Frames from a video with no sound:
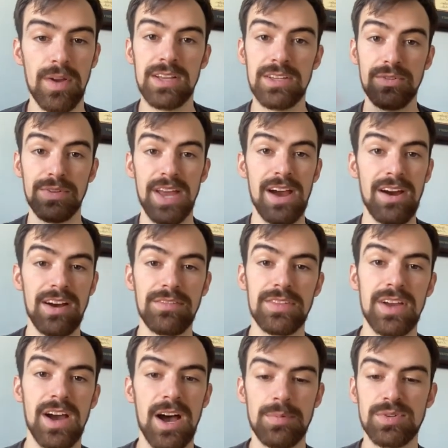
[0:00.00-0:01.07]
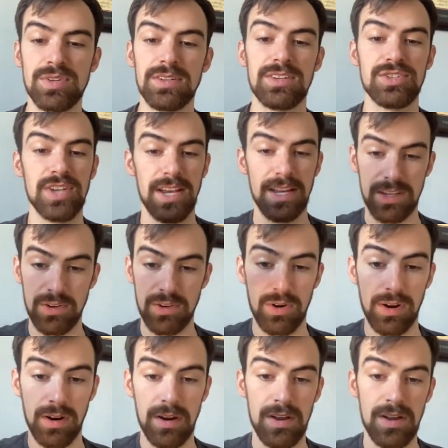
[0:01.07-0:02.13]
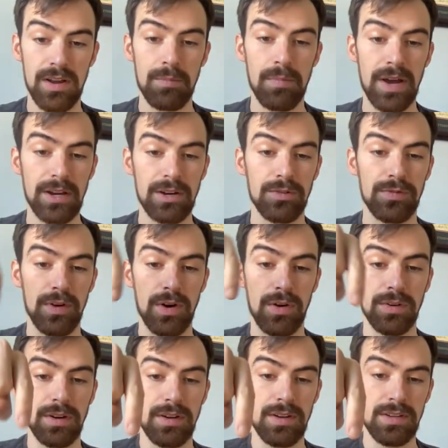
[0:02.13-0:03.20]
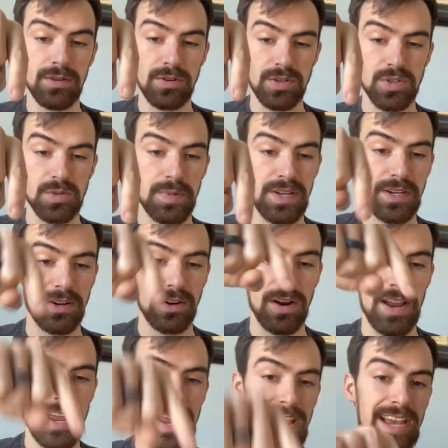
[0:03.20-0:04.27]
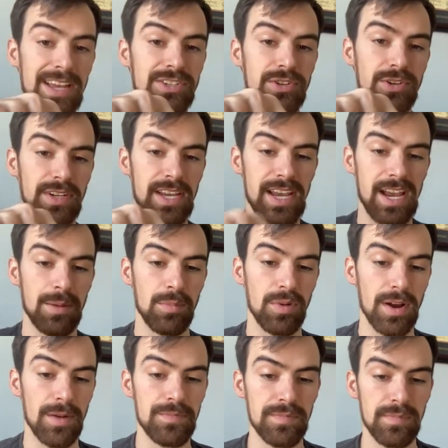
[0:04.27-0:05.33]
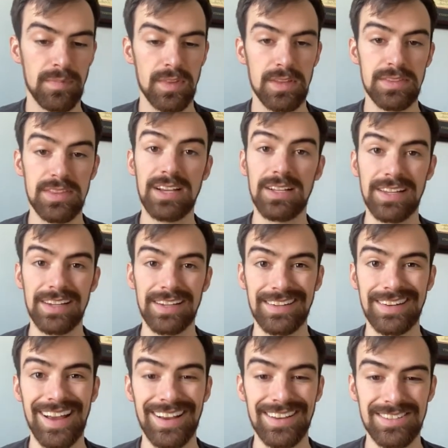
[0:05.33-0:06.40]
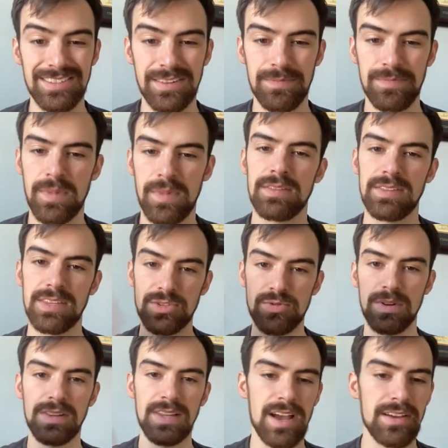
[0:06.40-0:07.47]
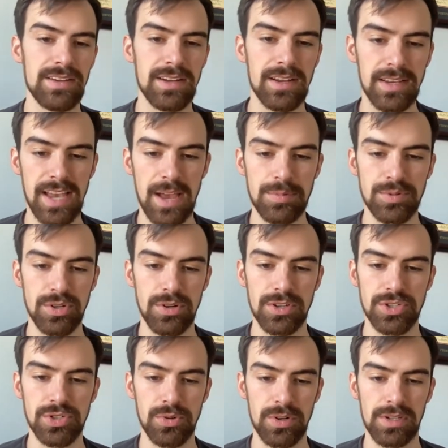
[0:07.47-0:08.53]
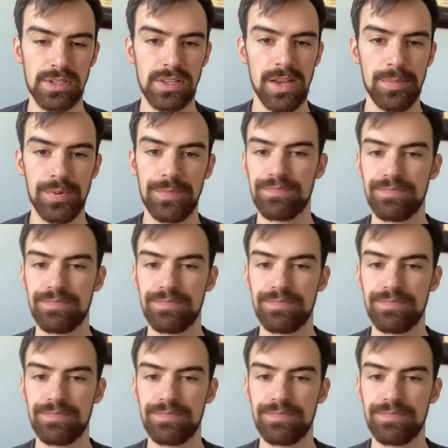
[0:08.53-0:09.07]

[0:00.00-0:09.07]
You'll now have the option to check your microphone, your speaker, and your camera and then click Next. This will allow you to capture a short clip.